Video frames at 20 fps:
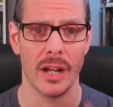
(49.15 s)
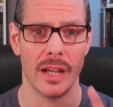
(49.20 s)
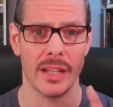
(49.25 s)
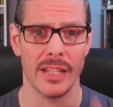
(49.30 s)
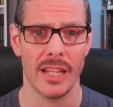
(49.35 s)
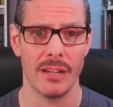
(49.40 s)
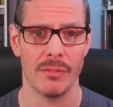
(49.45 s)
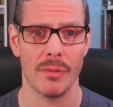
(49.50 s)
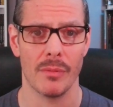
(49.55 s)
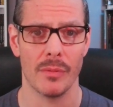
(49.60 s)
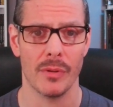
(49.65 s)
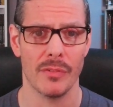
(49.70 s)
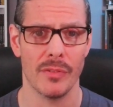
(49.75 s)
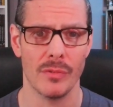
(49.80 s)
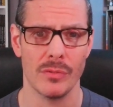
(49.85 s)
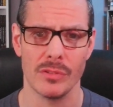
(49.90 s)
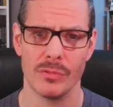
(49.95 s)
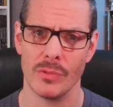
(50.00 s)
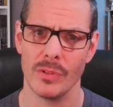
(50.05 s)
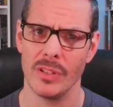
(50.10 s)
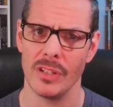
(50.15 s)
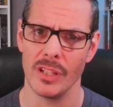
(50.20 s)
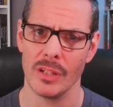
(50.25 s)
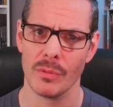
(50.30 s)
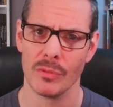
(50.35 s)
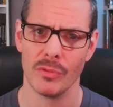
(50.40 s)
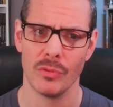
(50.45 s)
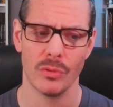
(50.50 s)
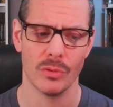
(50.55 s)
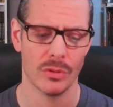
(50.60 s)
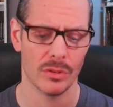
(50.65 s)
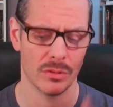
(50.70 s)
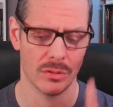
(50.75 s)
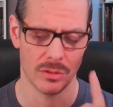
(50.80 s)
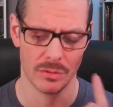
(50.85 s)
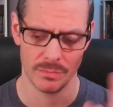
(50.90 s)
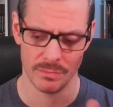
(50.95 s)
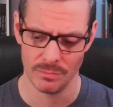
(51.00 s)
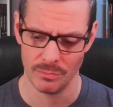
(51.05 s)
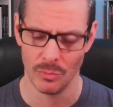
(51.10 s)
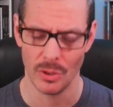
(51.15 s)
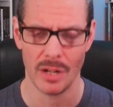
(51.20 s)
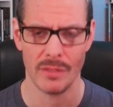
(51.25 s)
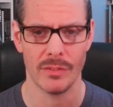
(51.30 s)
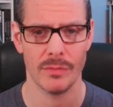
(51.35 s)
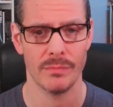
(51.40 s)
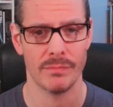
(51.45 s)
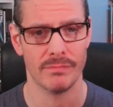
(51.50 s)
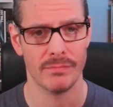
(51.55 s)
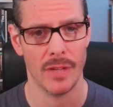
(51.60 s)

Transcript: I can't remember if it was written the year before or whatever.